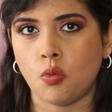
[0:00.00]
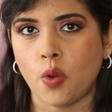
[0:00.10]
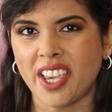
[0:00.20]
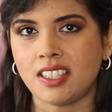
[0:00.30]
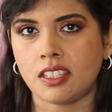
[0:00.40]

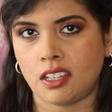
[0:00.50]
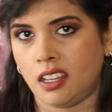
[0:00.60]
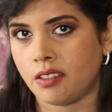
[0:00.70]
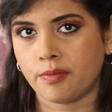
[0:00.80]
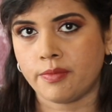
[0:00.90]

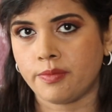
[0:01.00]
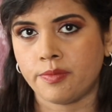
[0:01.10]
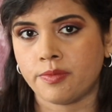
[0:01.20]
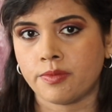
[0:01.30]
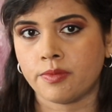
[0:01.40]
wasting.
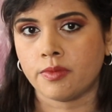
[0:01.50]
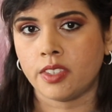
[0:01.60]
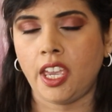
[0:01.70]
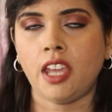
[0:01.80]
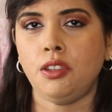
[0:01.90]

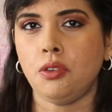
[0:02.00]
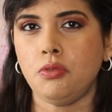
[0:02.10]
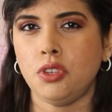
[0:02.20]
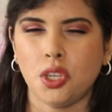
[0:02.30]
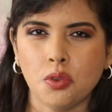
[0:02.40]
Can you
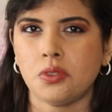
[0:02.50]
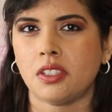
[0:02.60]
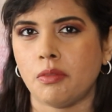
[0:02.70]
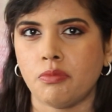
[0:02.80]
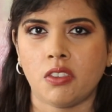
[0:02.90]
use
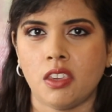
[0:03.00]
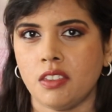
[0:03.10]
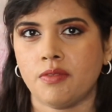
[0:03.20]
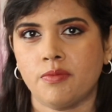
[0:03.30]
something?